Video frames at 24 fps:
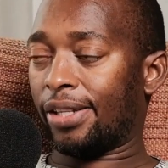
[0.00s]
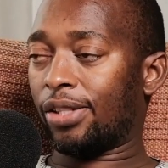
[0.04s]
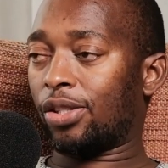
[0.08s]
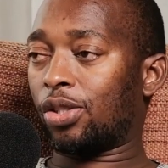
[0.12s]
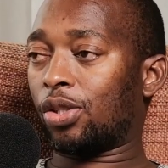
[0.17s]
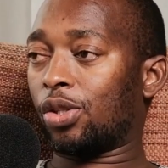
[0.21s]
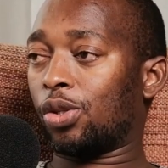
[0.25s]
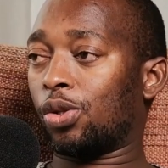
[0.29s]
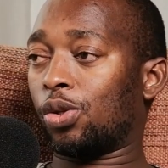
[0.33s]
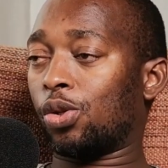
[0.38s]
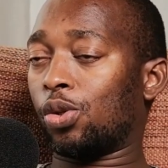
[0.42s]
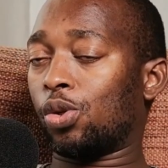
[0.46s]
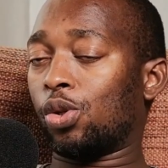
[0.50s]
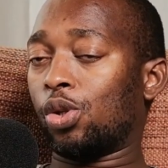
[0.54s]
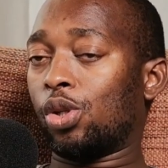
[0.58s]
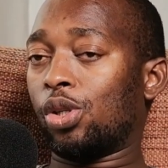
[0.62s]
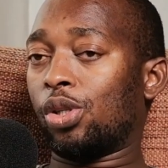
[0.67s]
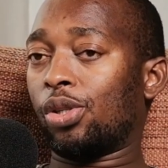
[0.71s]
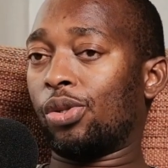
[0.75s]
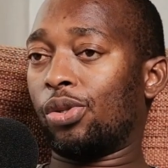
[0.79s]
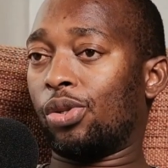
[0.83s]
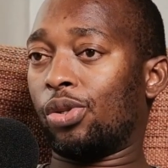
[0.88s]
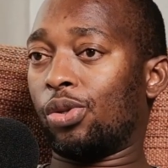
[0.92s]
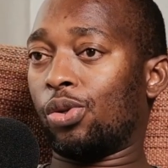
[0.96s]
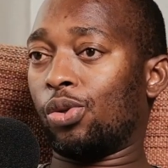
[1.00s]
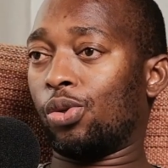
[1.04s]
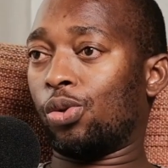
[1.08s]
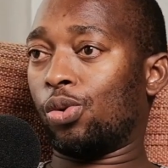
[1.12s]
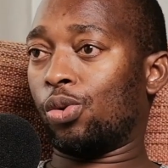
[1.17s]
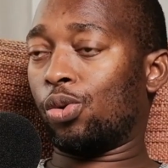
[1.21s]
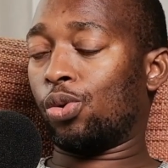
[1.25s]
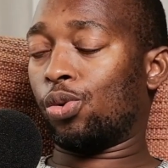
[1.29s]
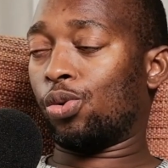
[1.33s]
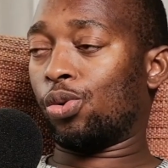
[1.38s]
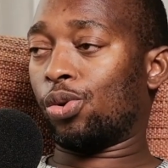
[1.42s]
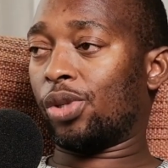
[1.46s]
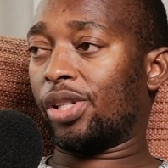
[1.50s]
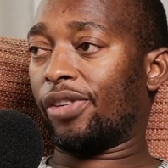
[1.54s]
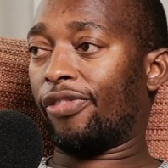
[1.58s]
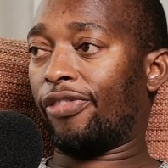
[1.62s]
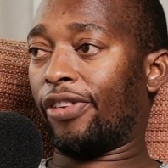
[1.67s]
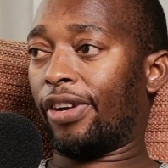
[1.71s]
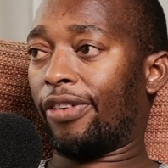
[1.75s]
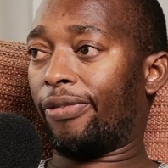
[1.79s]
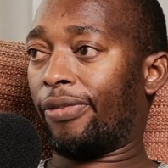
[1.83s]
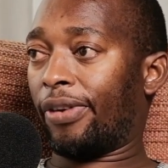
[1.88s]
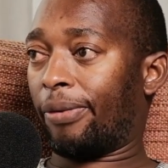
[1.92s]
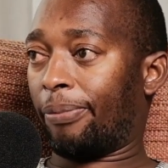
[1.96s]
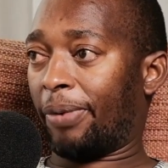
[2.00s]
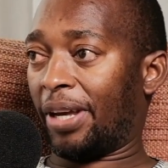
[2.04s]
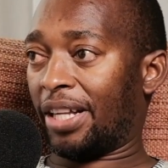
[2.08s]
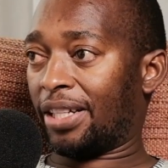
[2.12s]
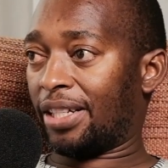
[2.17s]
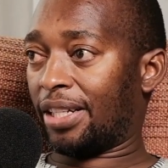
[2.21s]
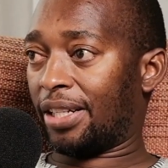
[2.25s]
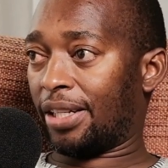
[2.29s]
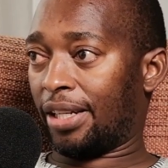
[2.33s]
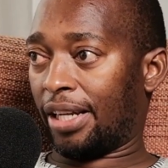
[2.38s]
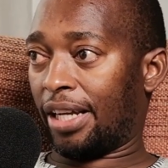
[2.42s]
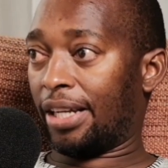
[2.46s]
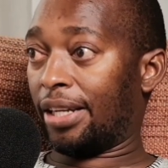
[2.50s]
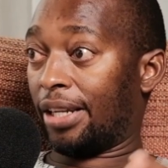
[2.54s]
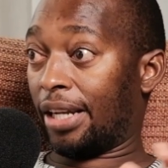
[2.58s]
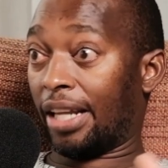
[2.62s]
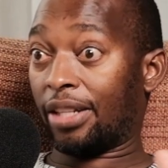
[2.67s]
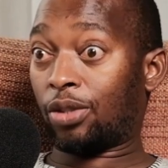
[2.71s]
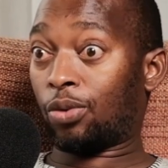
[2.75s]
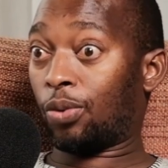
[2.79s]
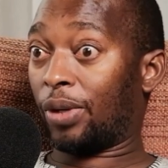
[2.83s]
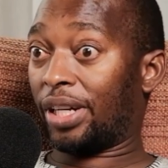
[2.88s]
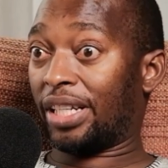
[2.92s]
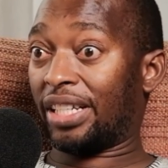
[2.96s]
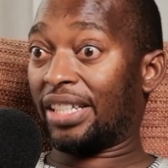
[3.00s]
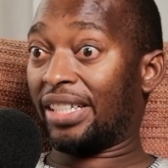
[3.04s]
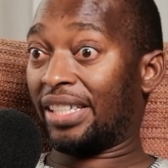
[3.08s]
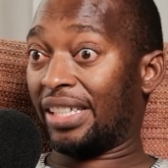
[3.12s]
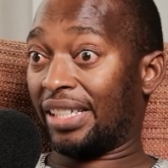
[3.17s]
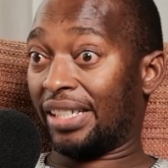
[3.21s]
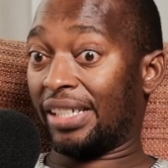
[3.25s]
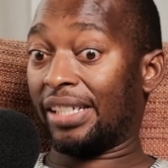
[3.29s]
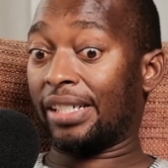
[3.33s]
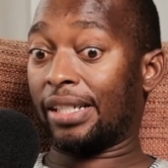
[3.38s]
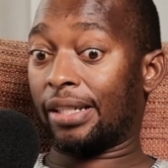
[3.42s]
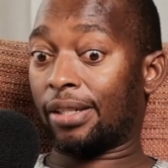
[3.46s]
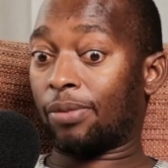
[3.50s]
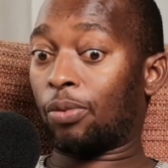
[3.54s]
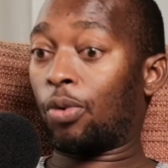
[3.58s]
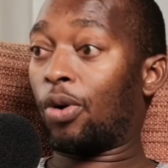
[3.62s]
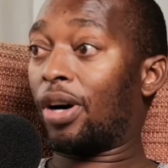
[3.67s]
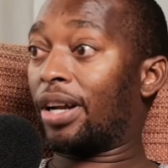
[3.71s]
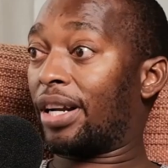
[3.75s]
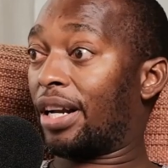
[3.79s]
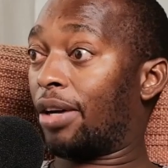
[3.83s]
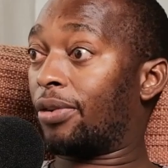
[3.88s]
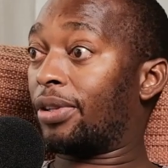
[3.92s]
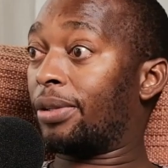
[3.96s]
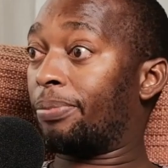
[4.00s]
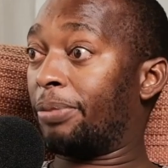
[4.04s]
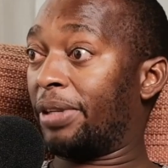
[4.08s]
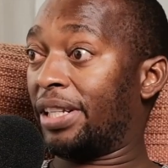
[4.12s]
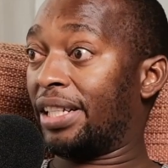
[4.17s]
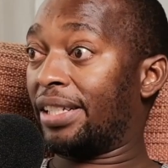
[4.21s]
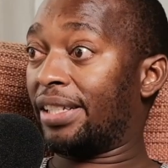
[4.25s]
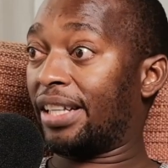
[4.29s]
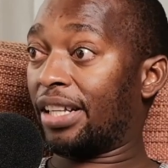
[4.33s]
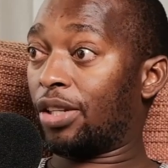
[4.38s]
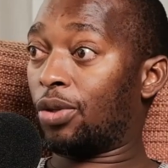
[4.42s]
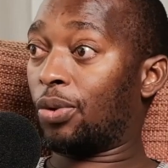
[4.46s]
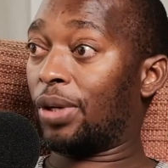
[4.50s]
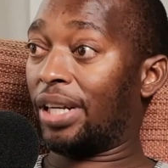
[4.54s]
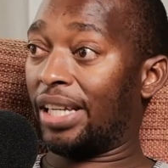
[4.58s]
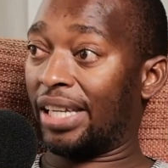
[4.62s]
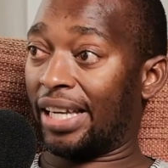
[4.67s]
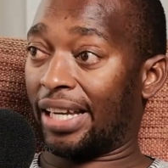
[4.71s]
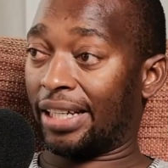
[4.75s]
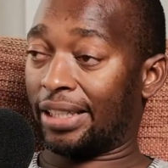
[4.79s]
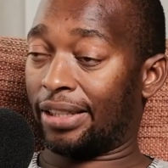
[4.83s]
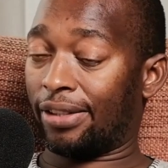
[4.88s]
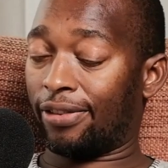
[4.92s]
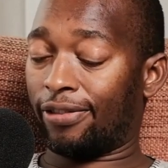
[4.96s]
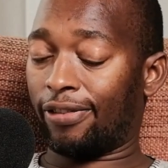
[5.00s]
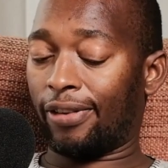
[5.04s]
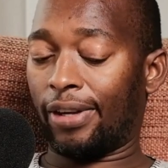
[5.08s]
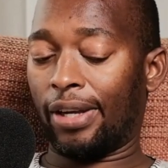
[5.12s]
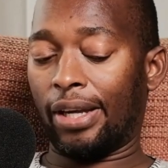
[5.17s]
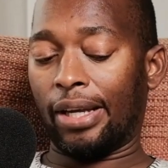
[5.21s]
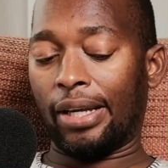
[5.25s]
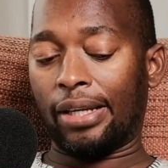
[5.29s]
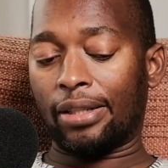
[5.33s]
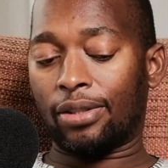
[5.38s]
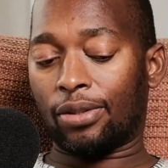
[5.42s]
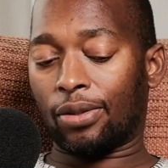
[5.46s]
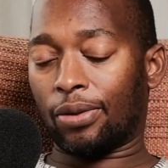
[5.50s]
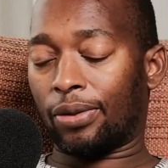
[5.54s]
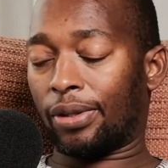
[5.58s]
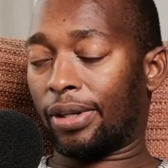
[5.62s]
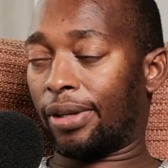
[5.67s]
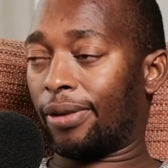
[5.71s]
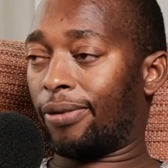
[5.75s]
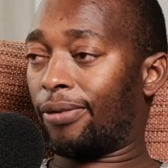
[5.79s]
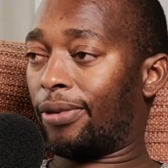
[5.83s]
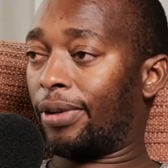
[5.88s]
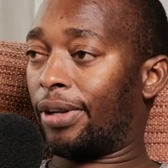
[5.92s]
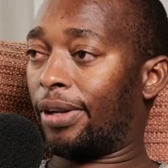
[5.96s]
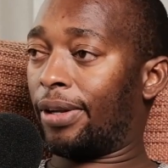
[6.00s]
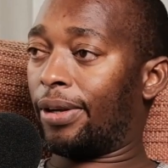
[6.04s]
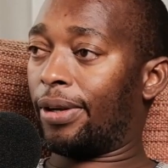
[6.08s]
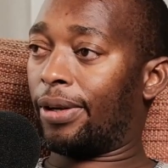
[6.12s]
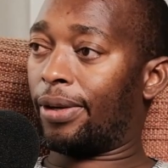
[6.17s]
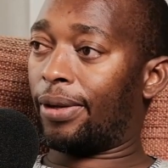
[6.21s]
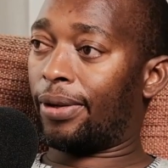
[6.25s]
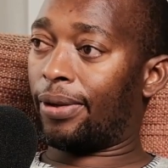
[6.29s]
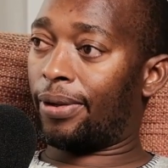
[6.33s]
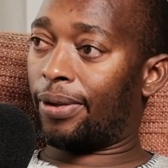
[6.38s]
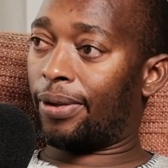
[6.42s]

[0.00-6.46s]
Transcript: So if a person, and that's why this disease is more around being sexually active. So the